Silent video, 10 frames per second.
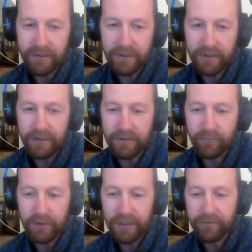it all
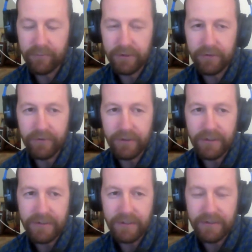will have to be covered
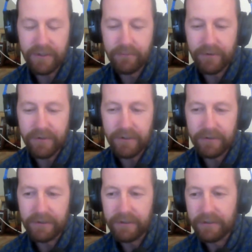as time goes on.